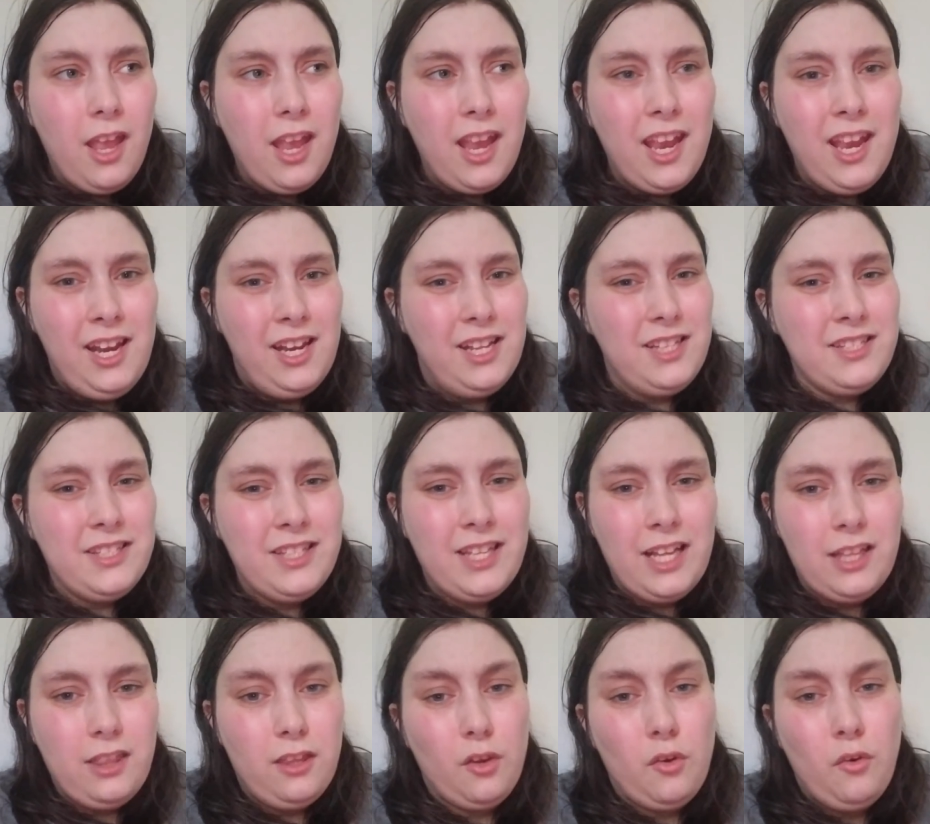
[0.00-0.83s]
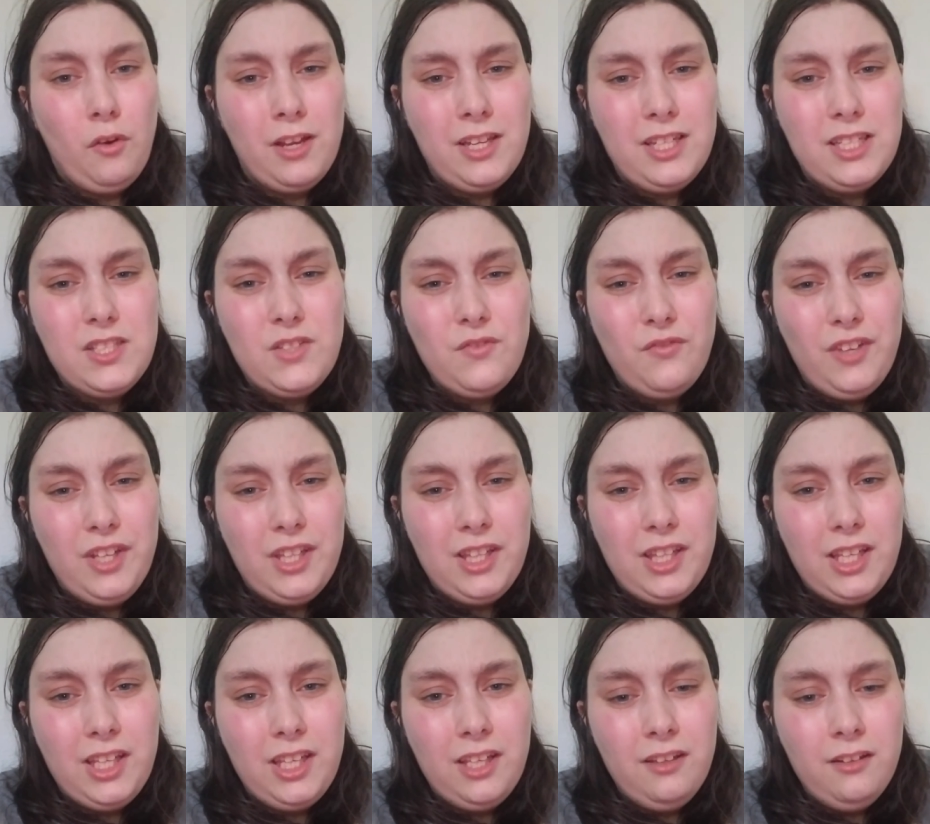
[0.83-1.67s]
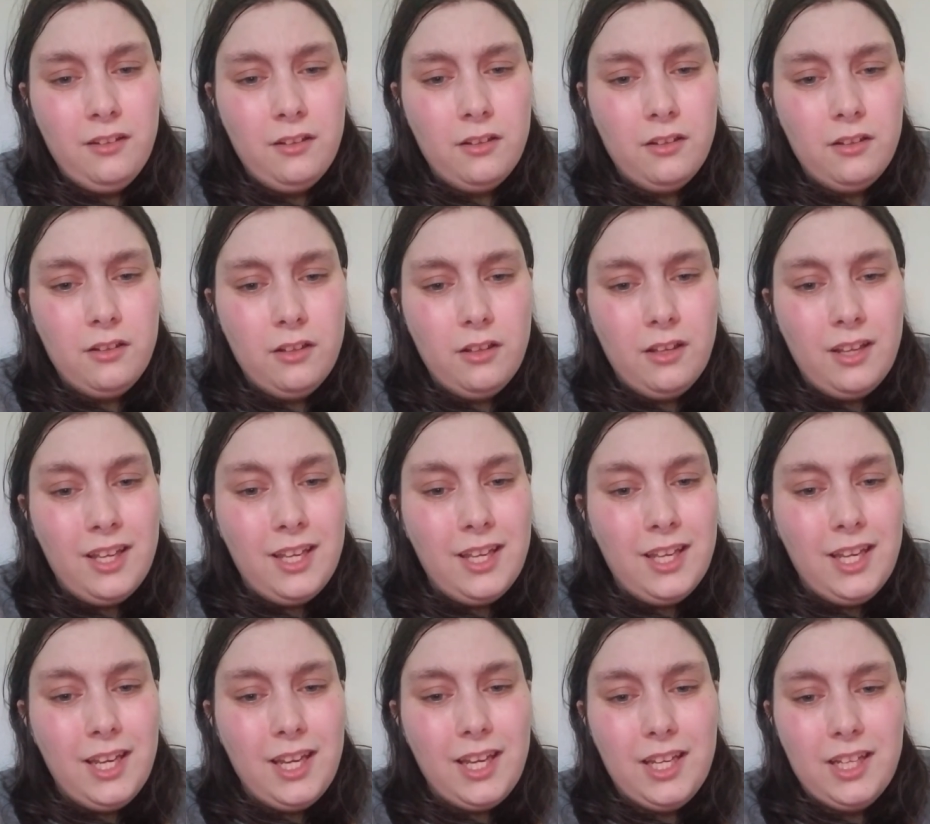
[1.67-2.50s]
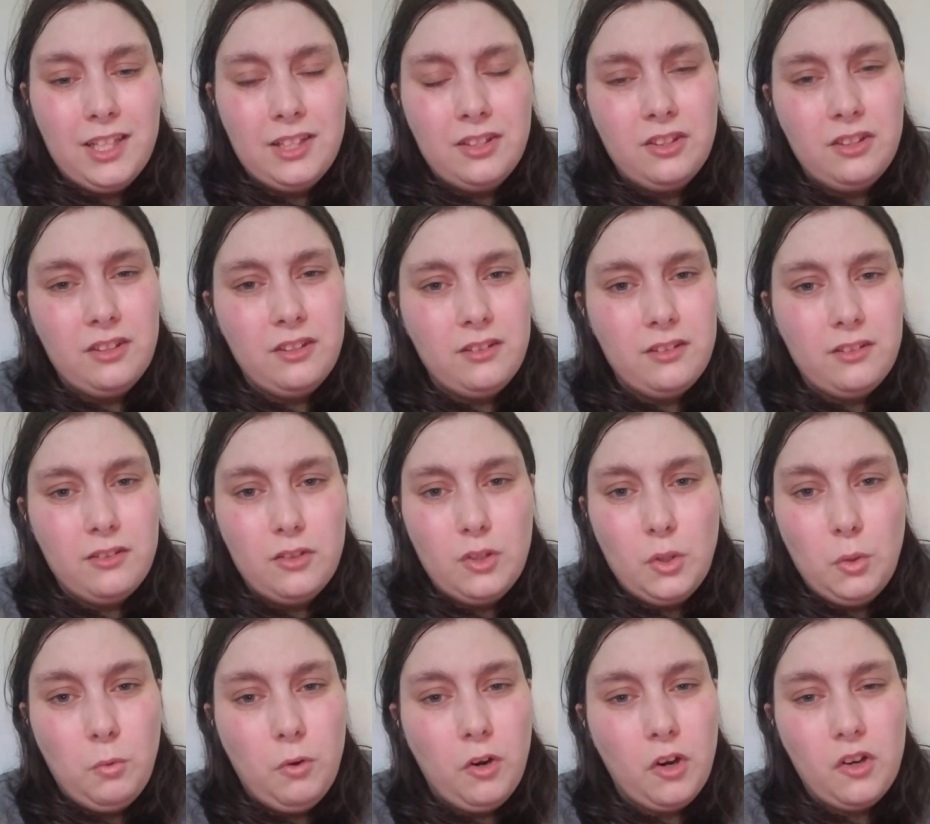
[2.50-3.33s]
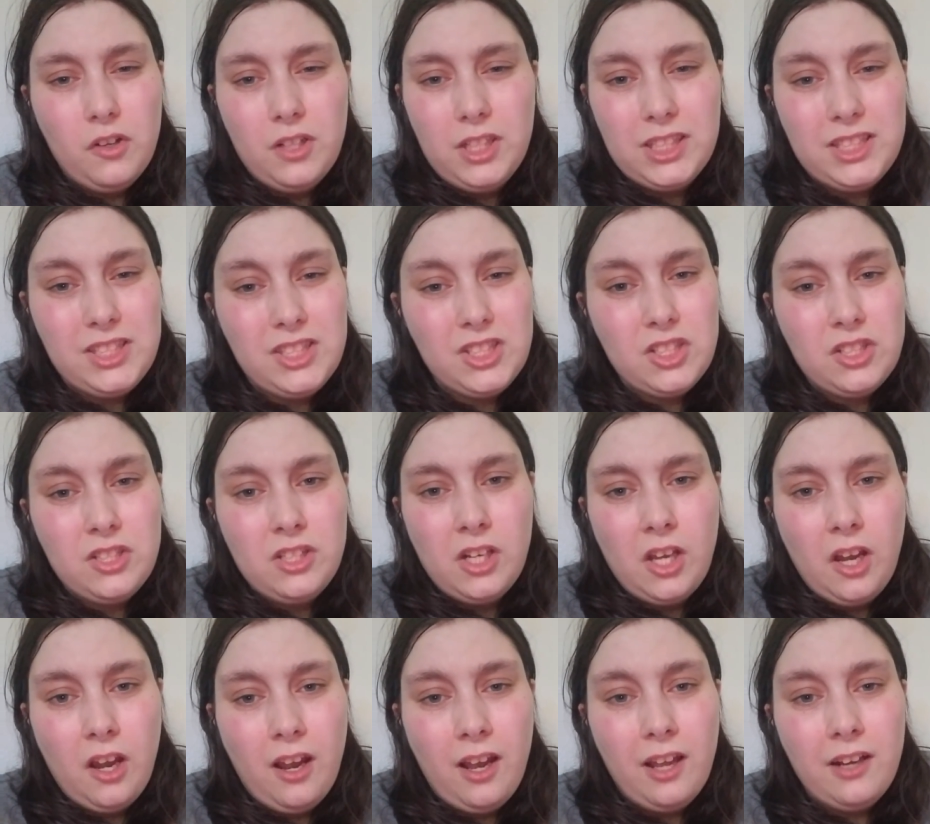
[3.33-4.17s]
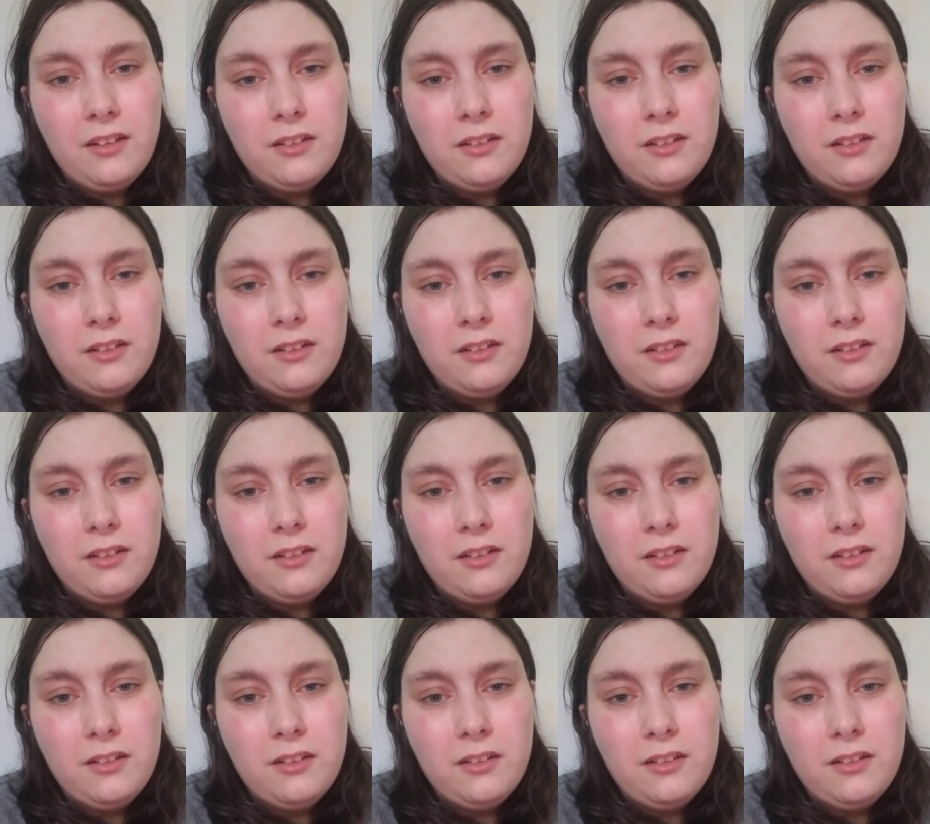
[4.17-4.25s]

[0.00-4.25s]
And it's not the greatest feeling in the world, it's just not.